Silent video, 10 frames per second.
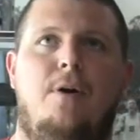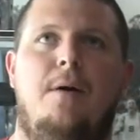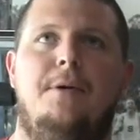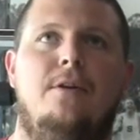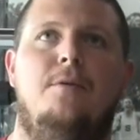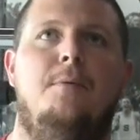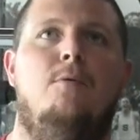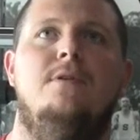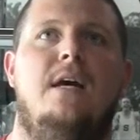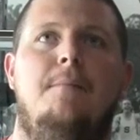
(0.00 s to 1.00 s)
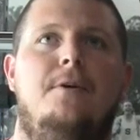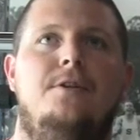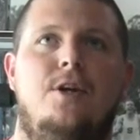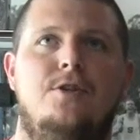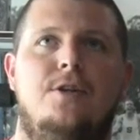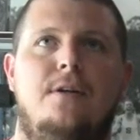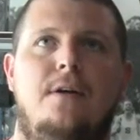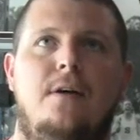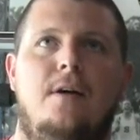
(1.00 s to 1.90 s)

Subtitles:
probably a little bit more time under tension,